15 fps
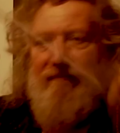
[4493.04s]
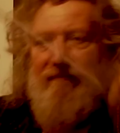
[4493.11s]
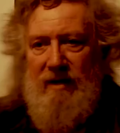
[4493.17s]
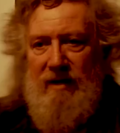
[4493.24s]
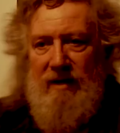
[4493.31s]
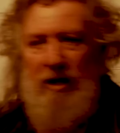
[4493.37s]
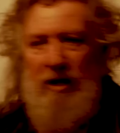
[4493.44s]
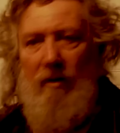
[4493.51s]

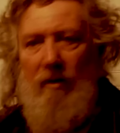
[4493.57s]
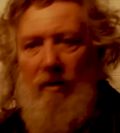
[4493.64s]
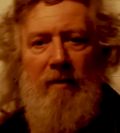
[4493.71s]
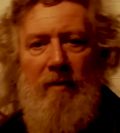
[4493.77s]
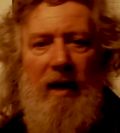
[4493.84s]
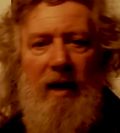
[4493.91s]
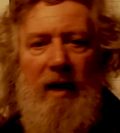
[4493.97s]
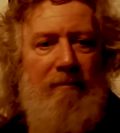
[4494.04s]

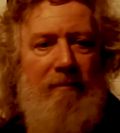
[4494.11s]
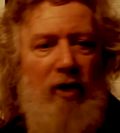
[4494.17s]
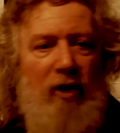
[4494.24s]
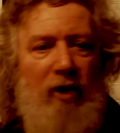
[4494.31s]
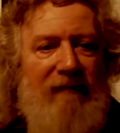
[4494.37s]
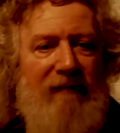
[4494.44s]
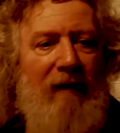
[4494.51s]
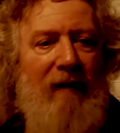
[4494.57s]

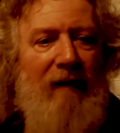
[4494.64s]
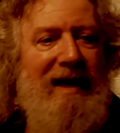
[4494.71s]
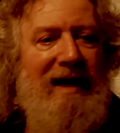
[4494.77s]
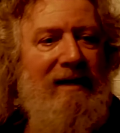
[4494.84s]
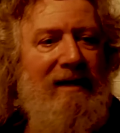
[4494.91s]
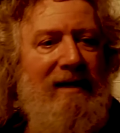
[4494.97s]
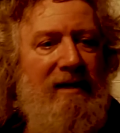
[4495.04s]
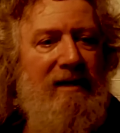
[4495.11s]

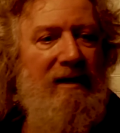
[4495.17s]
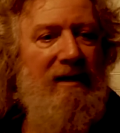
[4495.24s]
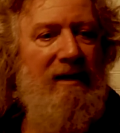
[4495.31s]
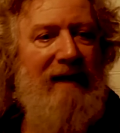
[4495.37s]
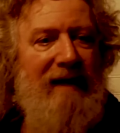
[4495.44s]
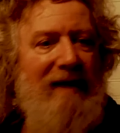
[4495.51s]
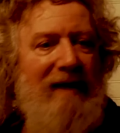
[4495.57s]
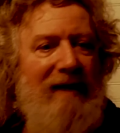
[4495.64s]
proliferating
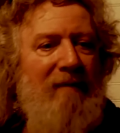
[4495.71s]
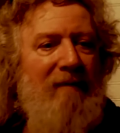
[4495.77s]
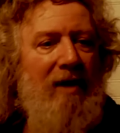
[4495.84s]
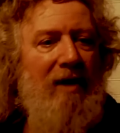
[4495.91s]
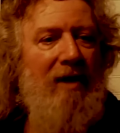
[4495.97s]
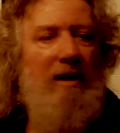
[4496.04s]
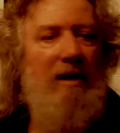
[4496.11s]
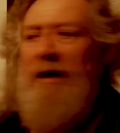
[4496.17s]
kingdom
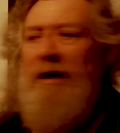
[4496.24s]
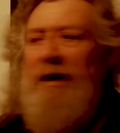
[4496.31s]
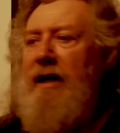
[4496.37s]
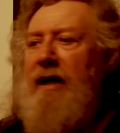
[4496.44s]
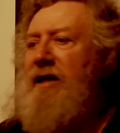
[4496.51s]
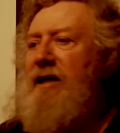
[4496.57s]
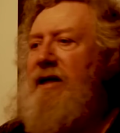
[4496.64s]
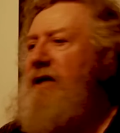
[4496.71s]
there,
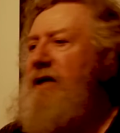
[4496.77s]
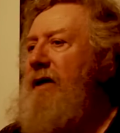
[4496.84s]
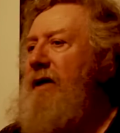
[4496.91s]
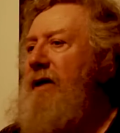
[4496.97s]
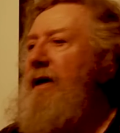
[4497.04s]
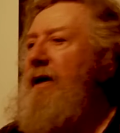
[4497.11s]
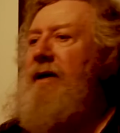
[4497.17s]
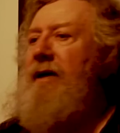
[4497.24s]

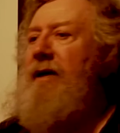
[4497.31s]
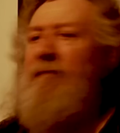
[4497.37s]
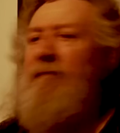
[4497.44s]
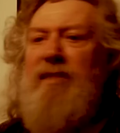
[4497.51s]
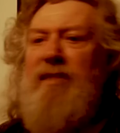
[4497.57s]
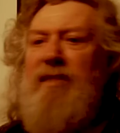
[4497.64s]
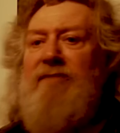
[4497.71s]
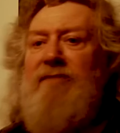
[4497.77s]
it
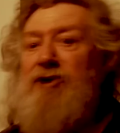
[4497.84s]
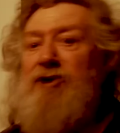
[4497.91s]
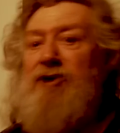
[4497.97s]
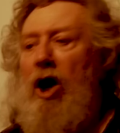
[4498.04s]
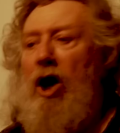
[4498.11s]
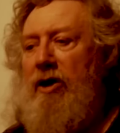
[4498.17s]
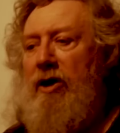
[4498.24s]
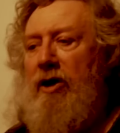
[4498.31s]
becomes
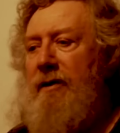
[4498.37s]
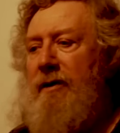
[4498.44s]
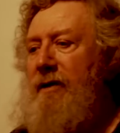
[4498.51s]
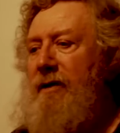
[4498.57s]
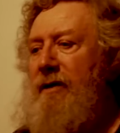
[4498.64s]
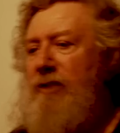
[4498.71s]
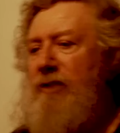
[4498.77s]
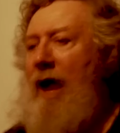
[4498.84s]
dark.
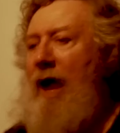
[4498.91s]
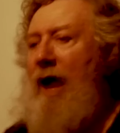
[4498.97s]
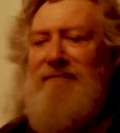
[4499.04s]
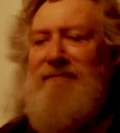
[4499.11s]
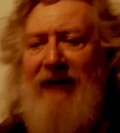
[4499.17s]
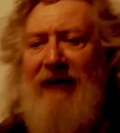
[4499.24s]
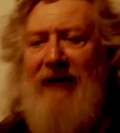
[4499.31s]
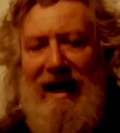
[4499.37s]
The crops
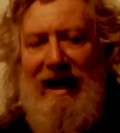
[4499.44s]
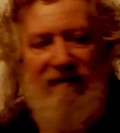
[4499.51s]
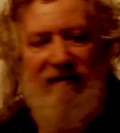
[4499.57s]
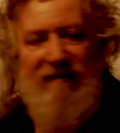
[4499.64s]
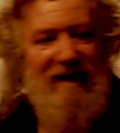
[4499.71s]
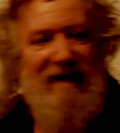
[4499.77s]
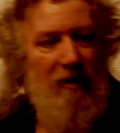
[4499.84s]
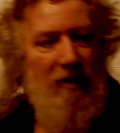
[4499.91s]
die in the
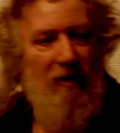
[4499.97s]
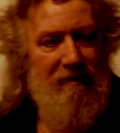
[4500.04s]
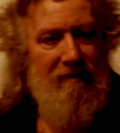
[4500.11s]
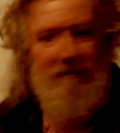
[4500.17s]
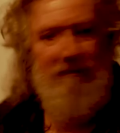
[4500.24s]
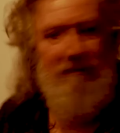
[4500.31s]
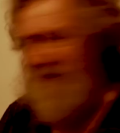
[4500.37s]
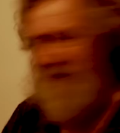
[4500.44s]
field.
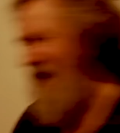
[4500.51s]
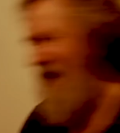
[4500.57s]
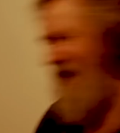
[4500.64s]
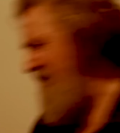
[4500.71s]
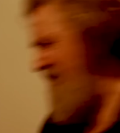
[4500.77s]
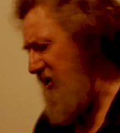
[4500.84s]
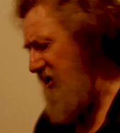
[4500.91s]
Babies are